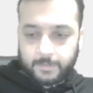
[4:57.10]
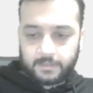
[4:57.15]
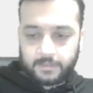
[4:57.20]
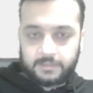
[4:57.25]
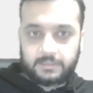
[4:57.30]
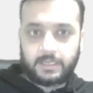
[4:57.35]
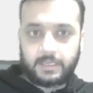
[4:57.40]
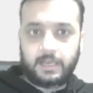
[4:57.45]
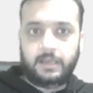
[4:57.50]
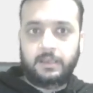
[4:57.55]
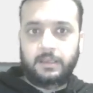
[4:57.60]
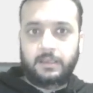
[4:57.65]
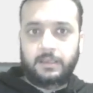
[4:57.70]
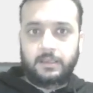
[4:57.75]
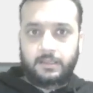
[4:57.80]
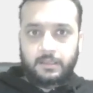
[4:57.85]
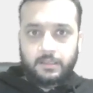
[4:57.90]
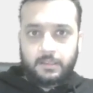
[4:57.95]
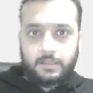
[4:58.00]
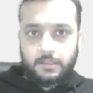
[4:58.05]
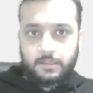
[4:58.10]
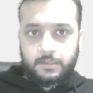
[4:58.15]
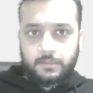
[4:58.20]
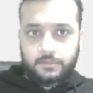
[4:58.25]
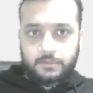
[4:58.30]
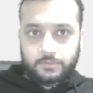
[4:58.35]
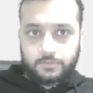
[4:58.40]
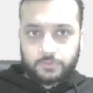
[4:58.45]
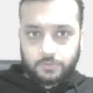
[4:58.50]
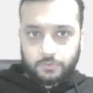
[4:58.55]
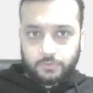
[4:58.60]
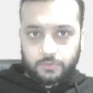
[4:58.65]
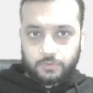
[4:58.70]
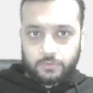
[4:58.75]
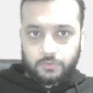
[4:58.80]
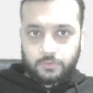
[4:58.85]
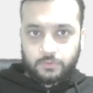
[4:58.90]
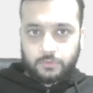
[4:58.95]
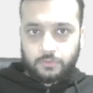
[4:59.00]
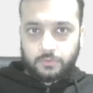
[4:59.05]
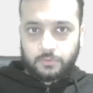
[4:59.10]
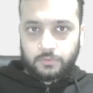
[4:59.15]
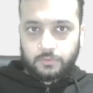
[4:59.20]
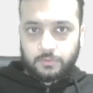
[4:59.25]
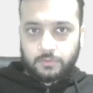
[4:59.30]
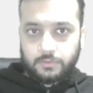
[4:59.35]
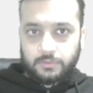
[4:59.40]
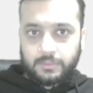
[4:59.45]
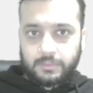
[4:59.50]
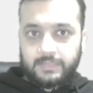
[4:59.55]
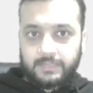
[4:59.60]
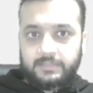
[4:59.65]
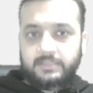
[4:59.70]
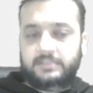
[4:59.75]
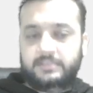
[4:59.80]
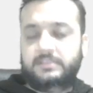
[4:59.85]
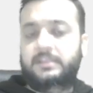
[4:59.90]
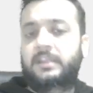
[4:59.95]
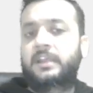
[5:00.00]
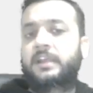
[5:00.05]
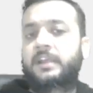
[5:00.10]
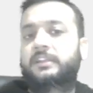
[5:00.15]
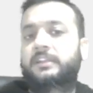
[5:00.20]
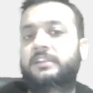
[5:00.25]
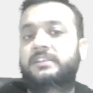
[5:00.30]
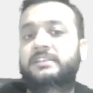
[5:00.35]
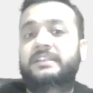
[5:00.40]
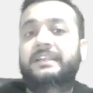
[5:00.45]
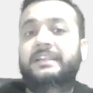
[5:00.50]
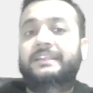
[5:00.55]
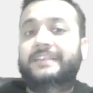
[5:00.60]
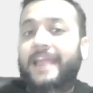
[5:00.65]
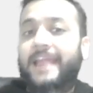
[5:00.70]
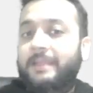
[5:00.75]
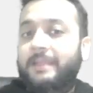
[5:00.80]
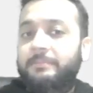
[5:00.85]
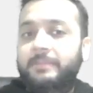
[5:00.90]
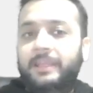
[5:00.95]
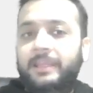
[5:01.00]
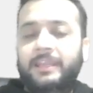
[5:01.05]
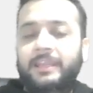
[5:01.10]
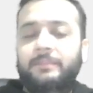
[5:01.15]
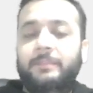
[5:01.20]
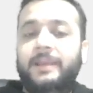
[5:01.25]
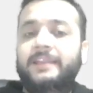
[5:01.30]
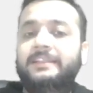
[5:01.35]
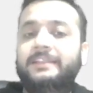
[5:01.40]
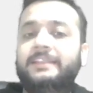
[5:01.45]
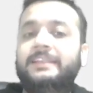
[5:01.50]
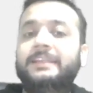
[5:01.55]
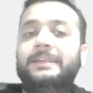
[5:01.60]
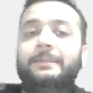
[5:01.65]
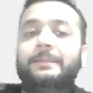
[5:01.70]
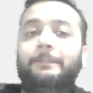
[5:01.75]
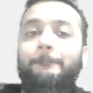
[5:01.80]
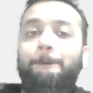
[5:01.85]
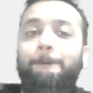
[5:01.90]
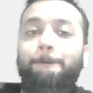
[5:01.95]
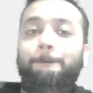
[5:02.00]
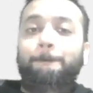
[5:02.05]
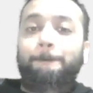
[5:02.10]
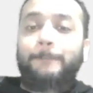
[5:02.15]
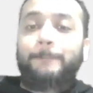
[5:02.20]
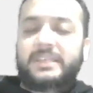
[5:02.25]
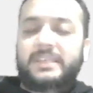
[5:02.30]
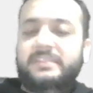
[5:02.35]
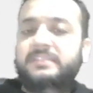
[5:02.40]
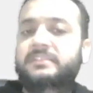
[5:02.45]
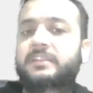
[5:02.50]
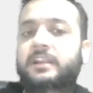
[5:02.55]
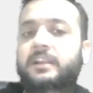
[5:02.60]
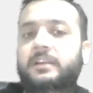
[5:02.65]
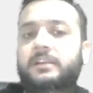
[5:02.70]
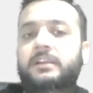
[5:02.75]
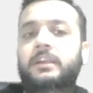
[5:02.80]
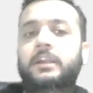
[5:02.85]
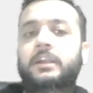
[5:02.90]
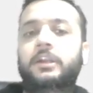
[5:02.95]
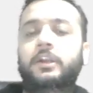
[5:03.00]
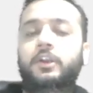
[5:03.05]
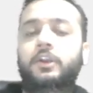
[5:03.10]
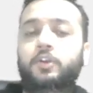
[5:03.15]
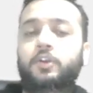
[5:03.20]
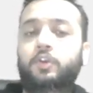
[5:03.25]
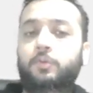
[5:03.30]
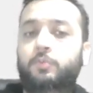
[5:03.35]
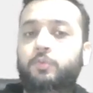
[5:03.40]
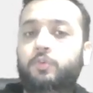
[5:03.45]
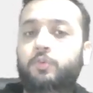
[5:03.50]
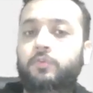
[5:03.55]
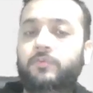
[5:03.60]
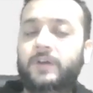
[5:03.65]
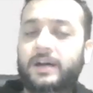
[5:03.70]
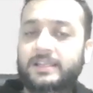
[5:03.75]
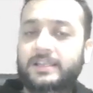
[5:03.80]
Yeah. So like this. This is the time taken by the piston to move a